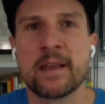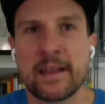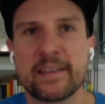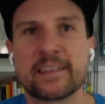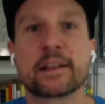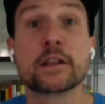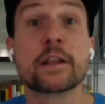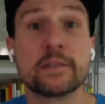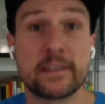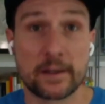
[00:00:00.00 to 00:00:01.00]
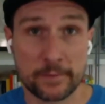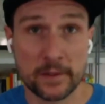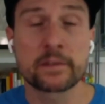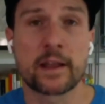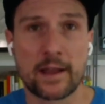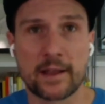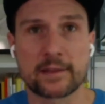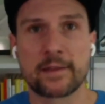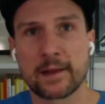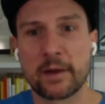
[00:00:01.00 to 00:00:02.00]
this is a little different. Like, I like
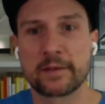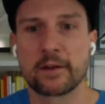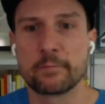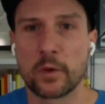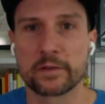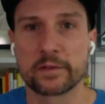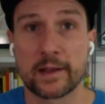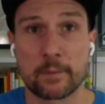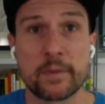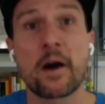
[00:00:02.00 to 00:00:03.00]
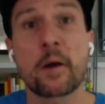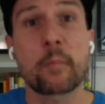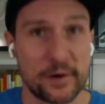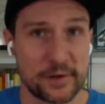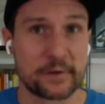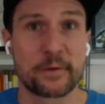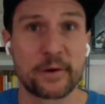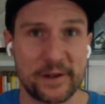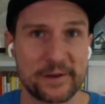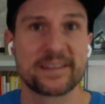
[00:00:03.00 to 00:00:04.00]
to think of myself more as like a PR partner for
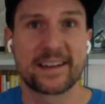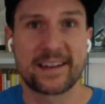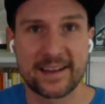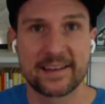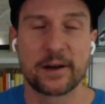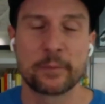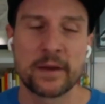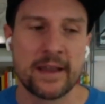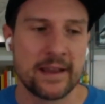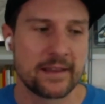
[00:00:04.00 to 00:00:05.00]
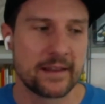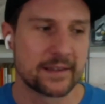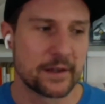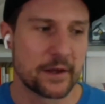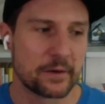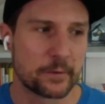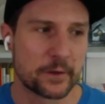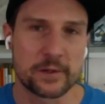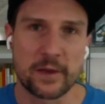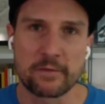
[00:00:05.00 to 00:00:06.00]
you. Like, I can help. And they said, no,
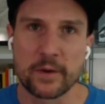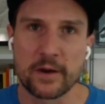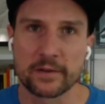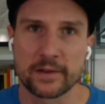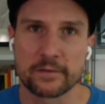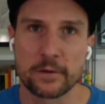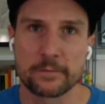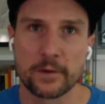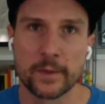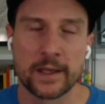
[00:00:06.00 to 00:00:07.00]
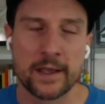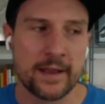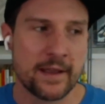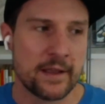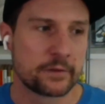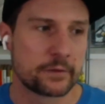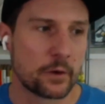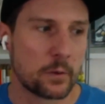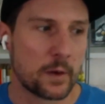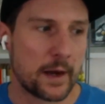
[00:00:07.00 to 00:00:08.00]
unfortunately, we have a policy of no filming.
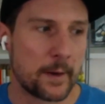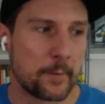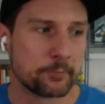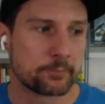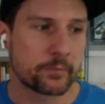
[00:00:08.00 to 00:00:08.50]
So, and